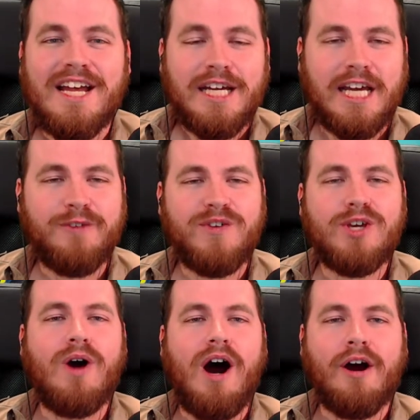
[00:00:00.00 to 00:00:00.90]
If
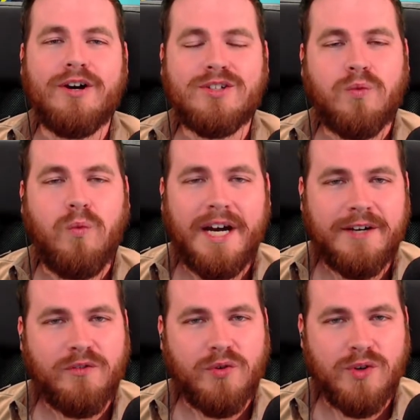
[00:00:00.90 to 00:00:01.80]
you aren't one
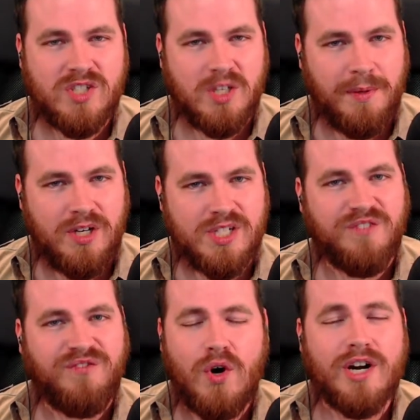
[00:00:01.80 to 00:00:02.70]
of Crucible's
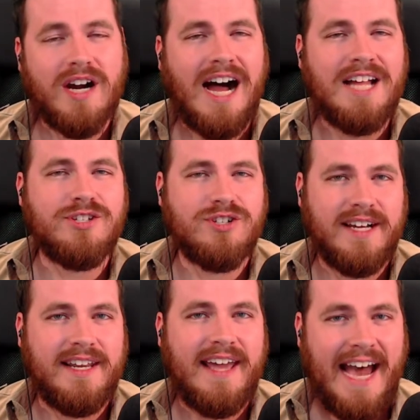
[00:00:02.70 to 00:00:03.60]

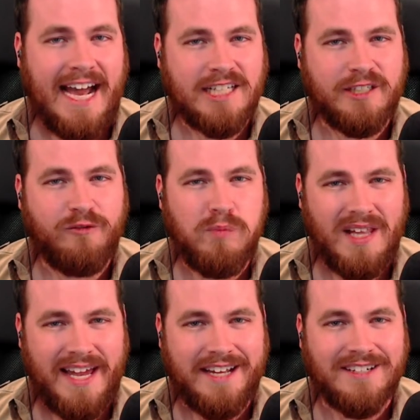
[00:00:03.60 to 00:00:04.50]
400 active
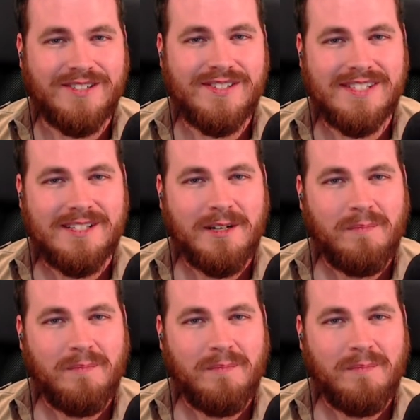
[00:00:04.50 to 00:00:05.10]
players,